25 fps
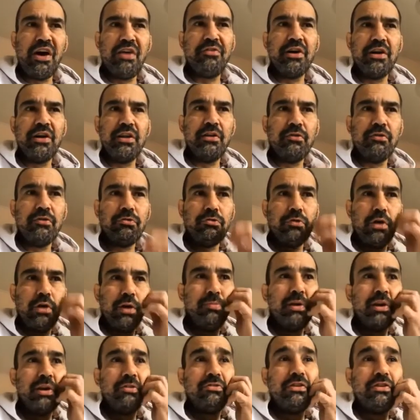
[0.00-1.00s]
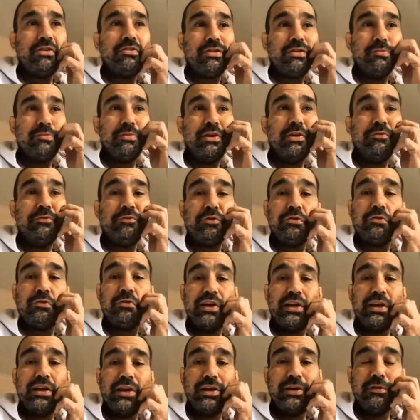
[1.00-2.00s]
500 square meters in CBD for
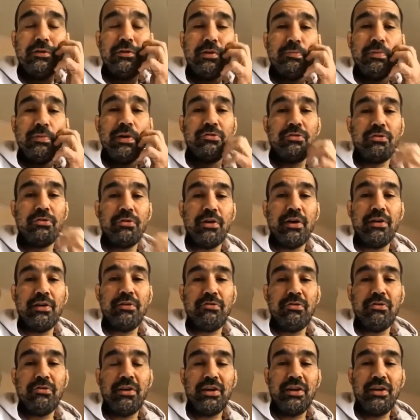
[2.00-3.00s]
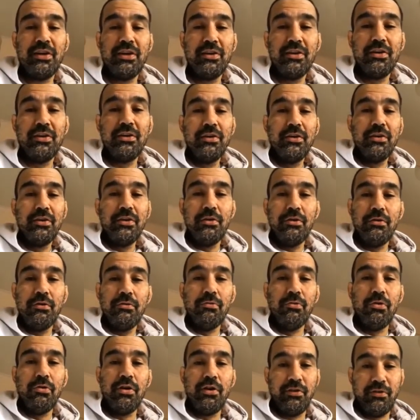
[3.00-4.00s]
training, martial arts training.
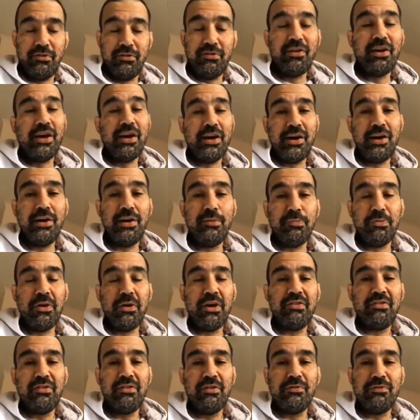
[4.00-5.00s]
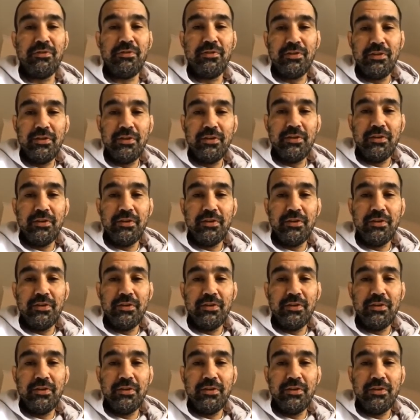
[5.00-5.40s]
What is impressive.